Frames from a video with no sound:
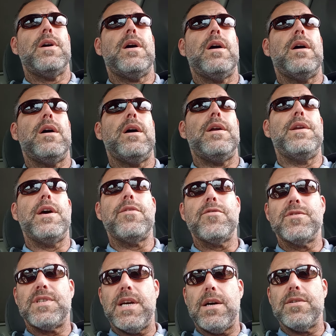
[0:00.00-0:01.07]
Uh, another
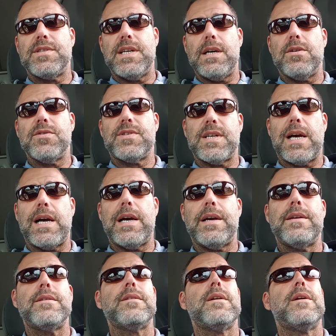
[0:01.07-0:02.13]
telltale
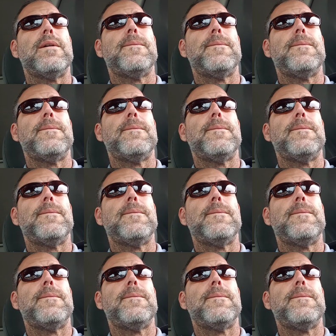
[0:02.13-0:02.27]
sign